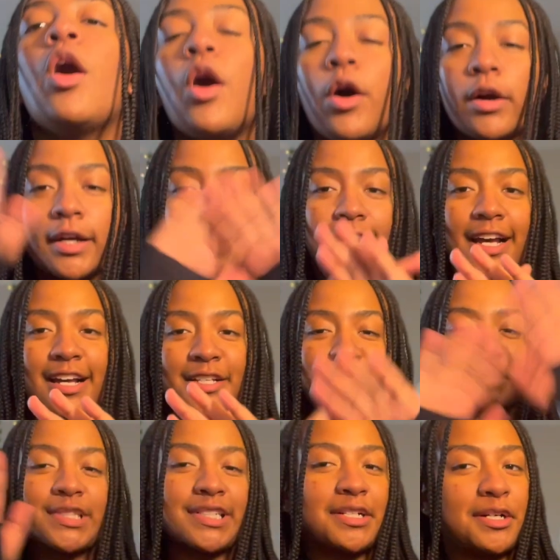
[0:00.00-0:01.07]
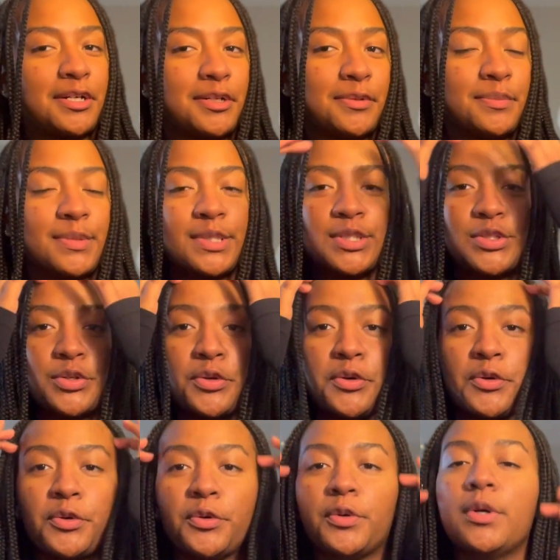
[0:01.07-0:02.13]
Okay guys, what's up?
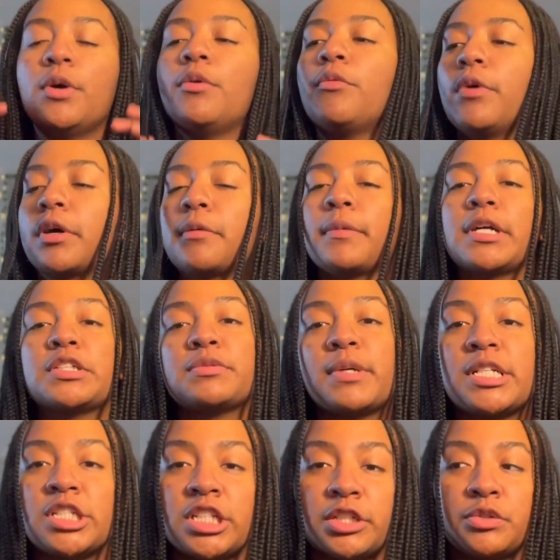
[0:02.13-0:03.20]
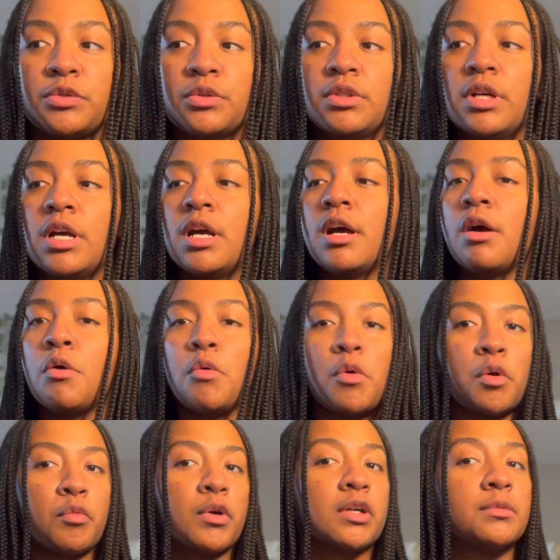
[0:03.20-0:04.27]
So welcome back to my channel,
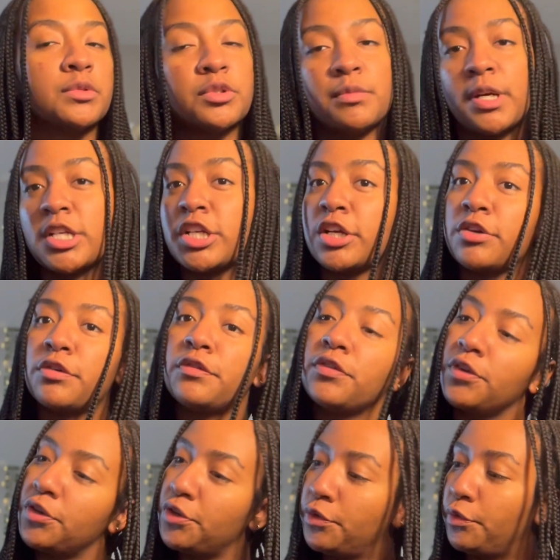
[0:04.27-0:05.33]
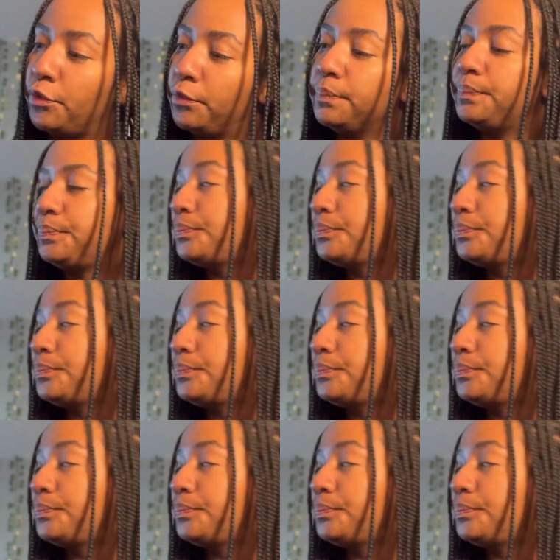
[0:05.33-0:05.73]
or welcome to my channel if you're new.